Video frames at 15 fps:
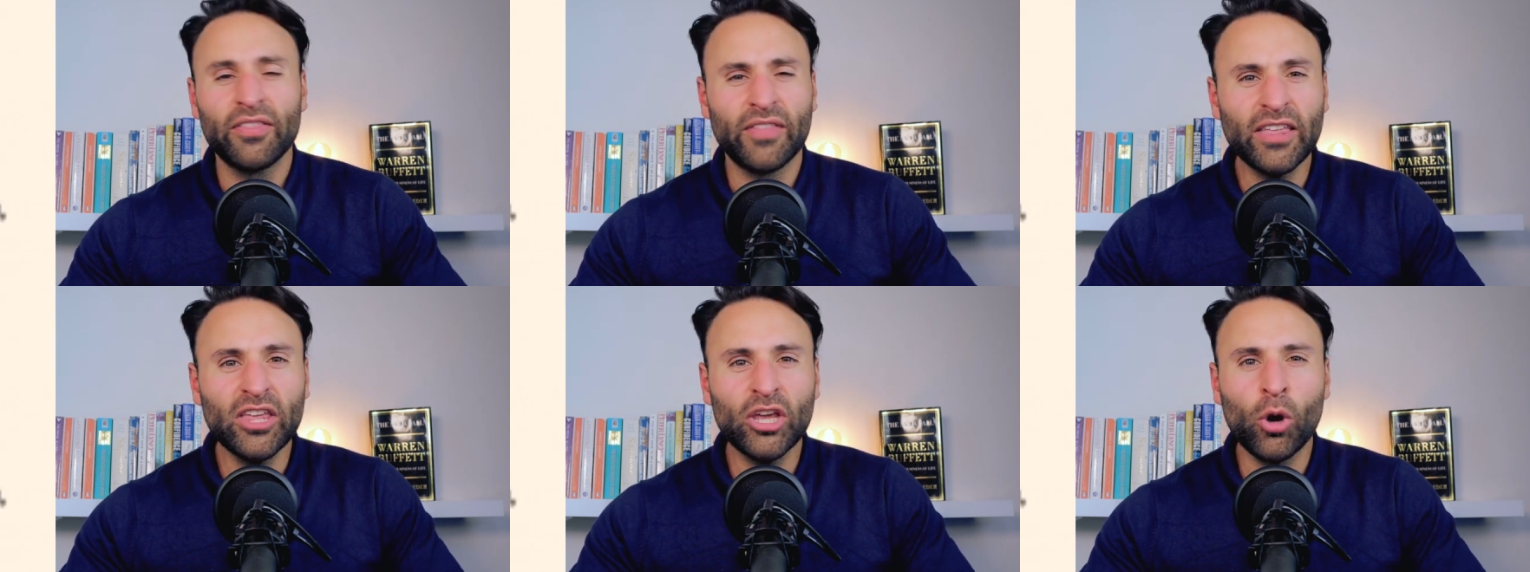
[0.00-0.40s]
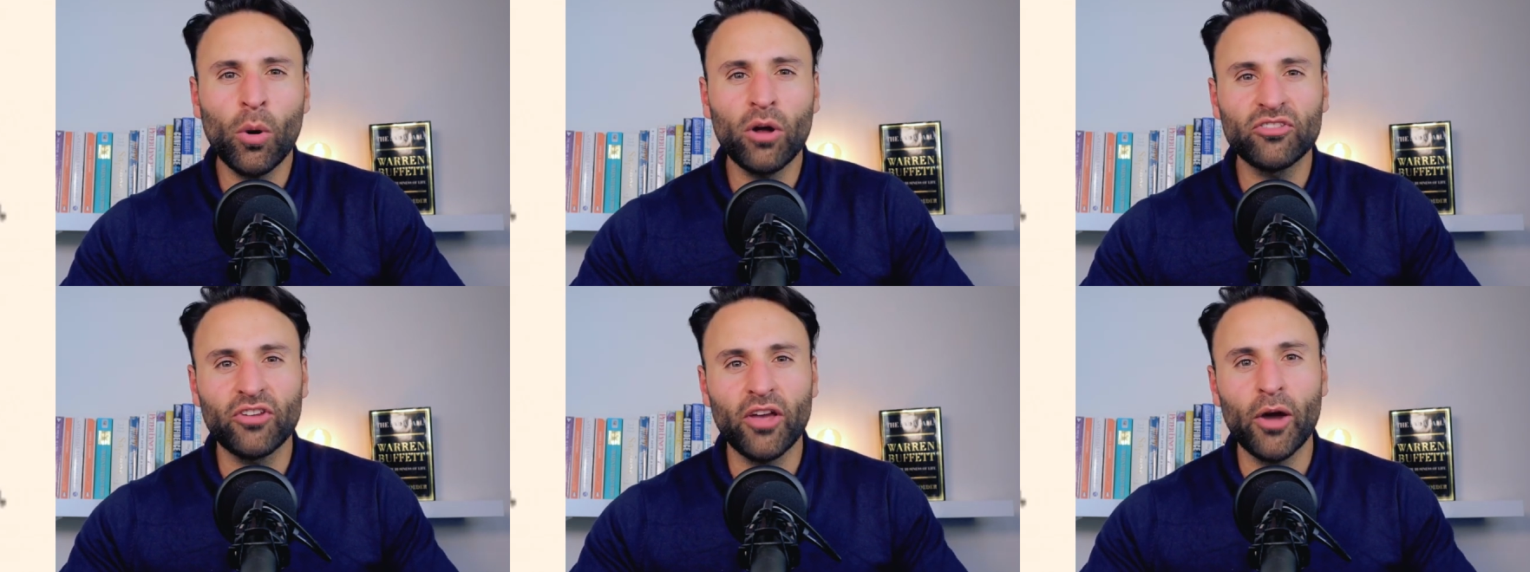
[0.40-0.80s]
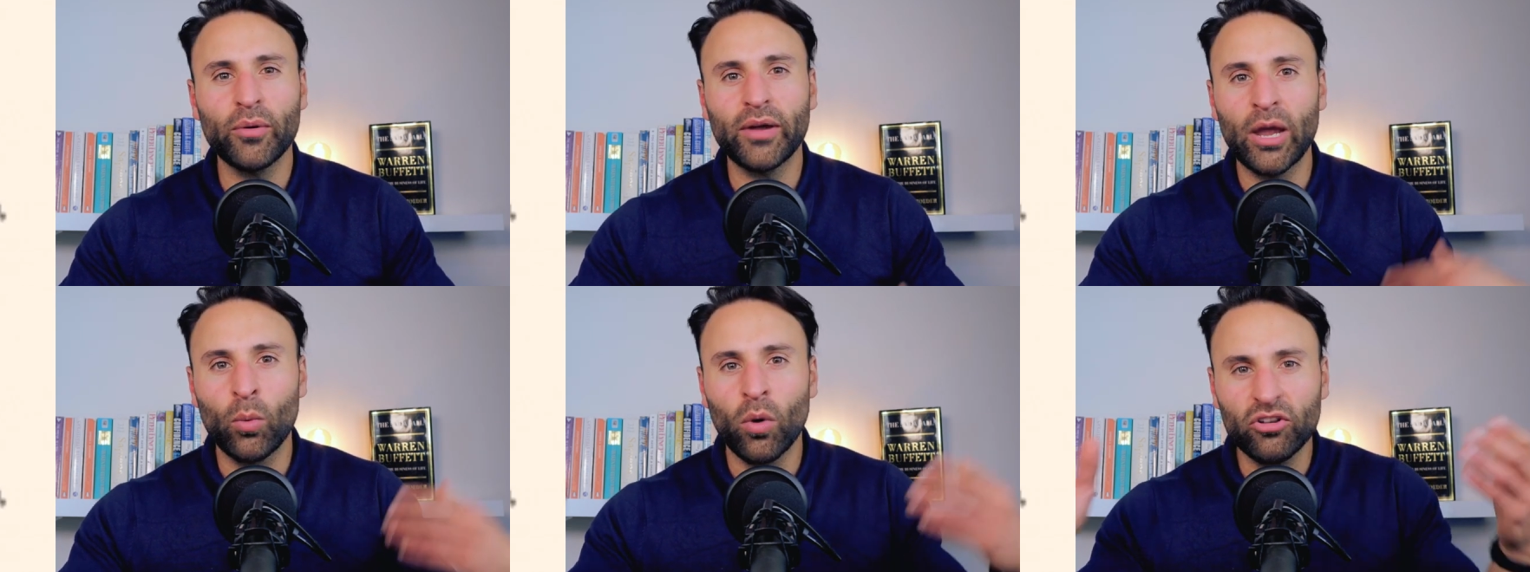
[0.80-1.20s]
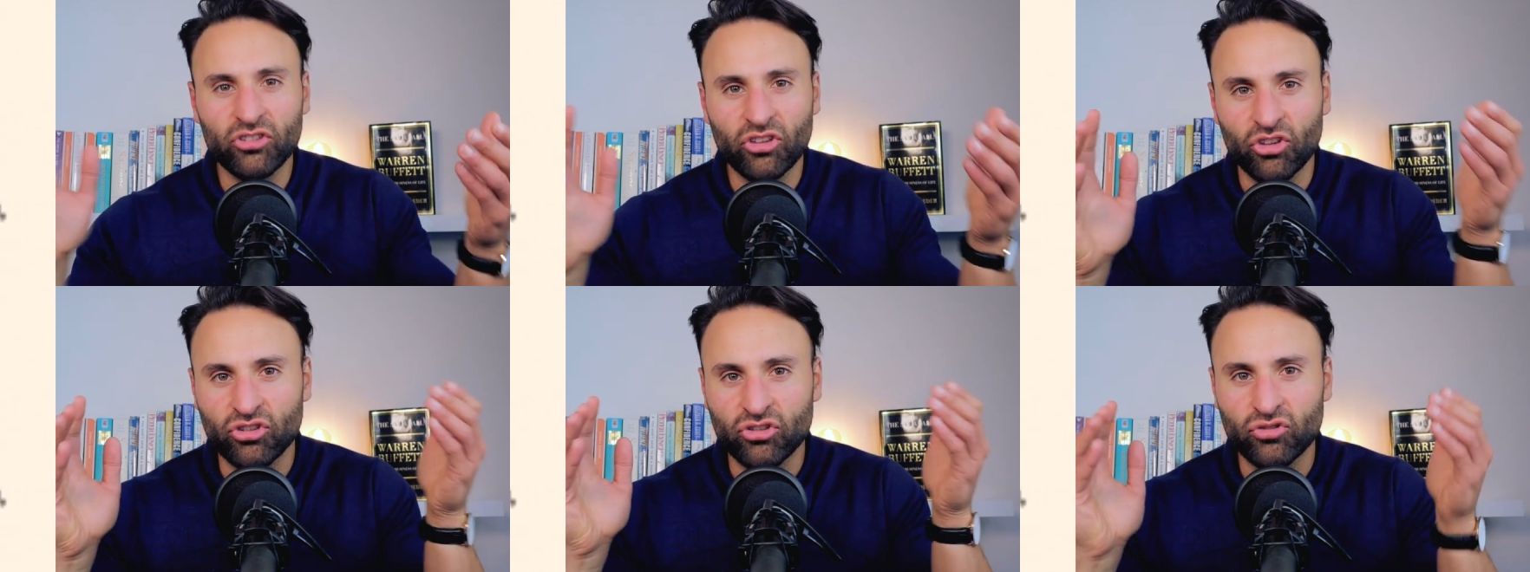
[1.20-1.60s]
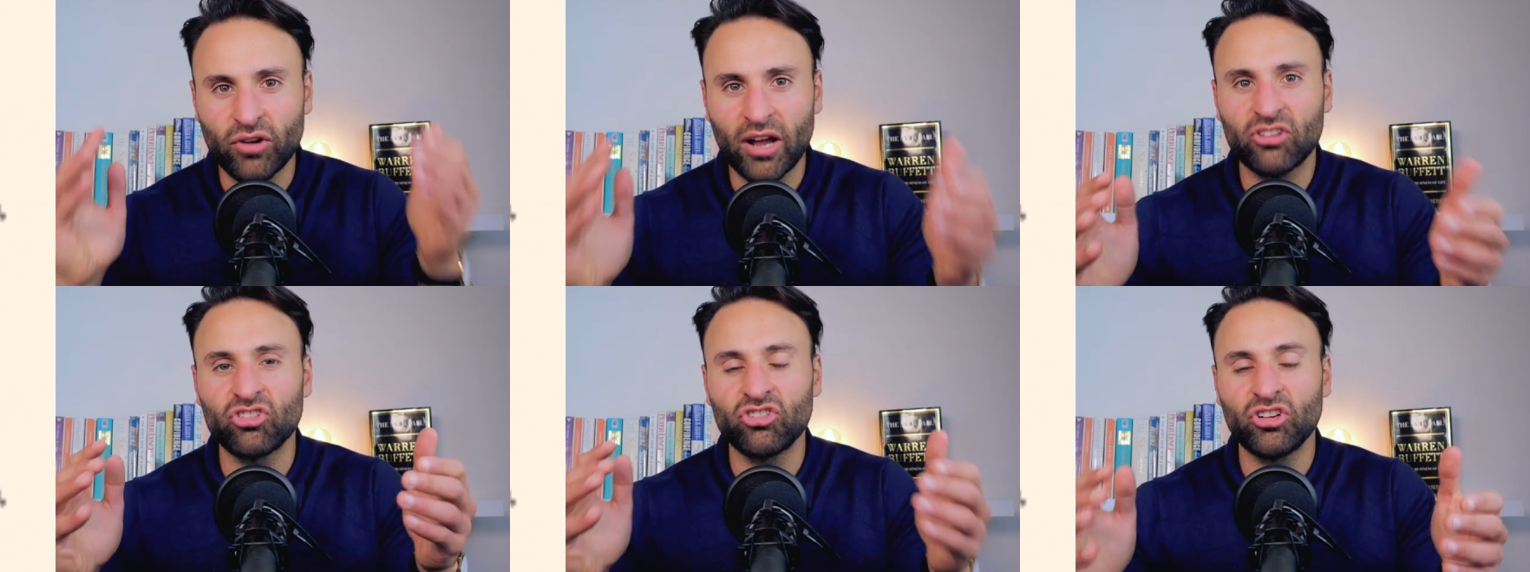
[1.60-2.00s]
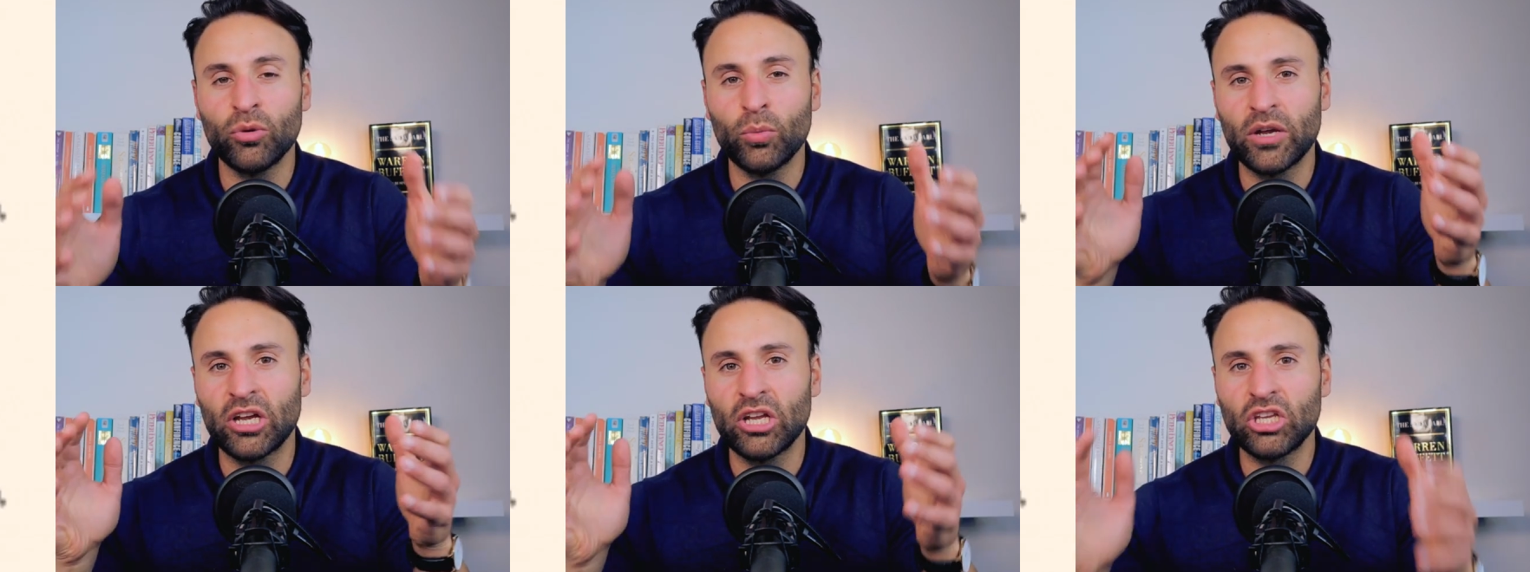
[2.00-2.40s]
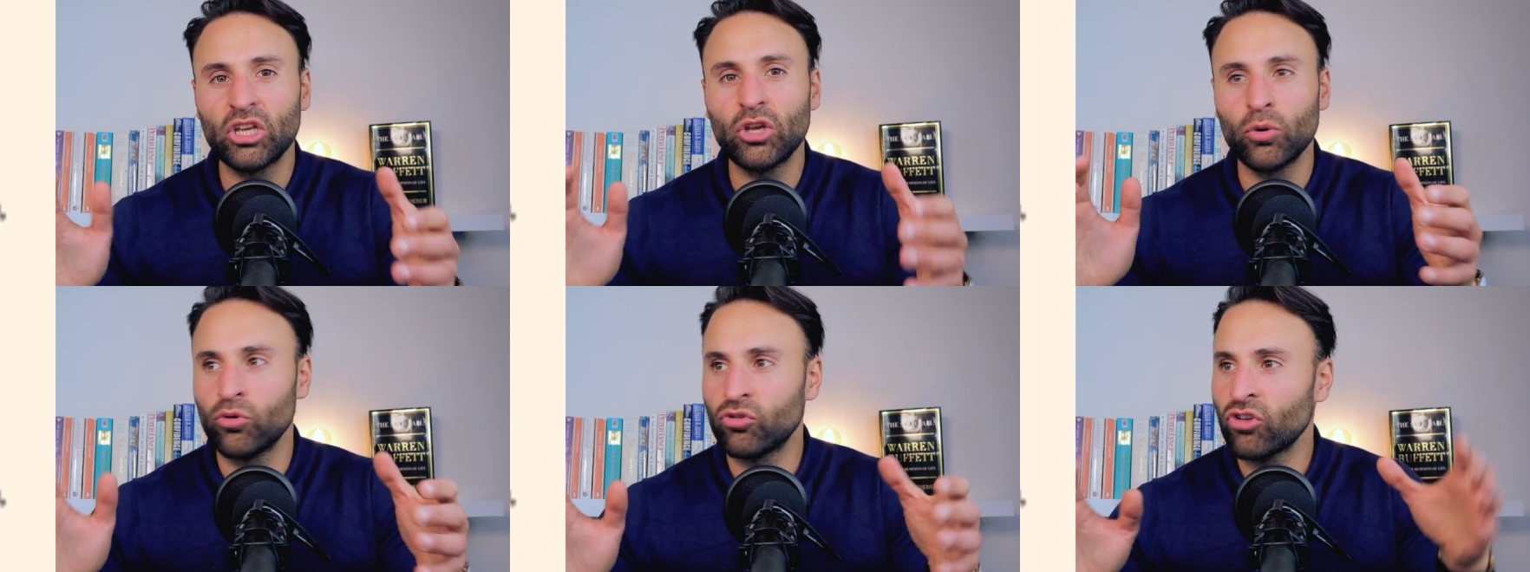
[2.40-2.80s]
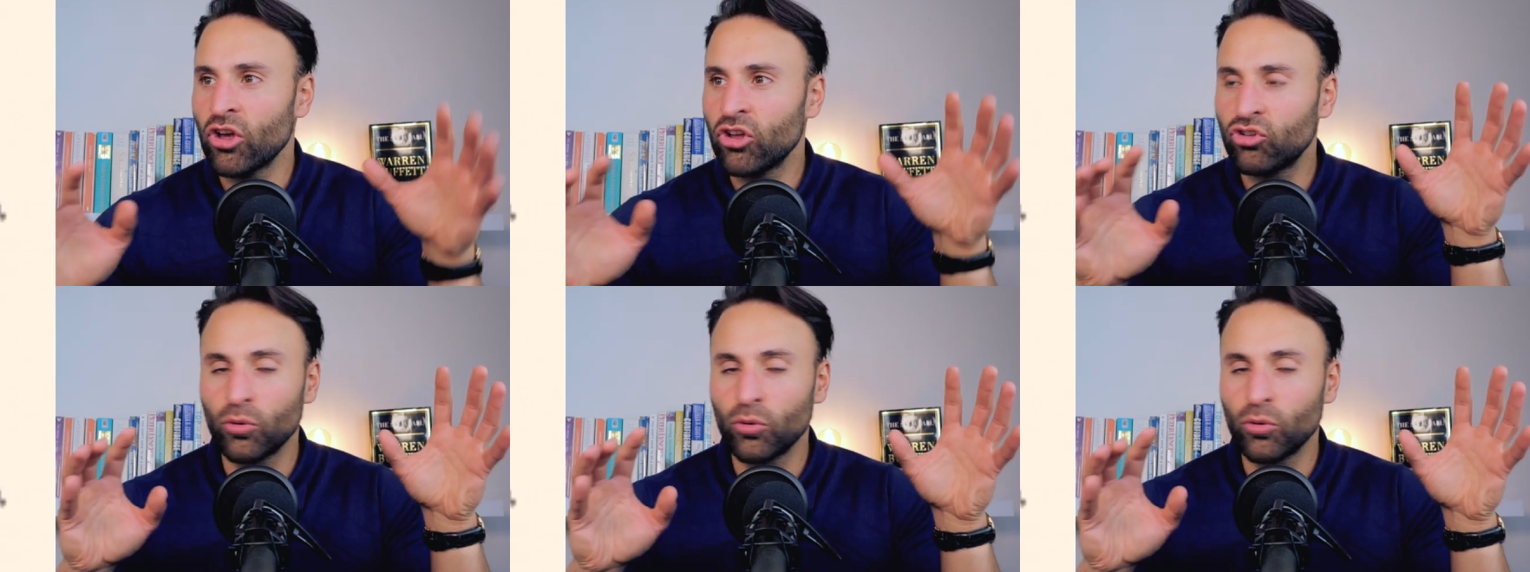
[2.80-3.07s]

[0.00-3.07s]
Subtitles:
Then you go on to, okay, what's the strategy we can use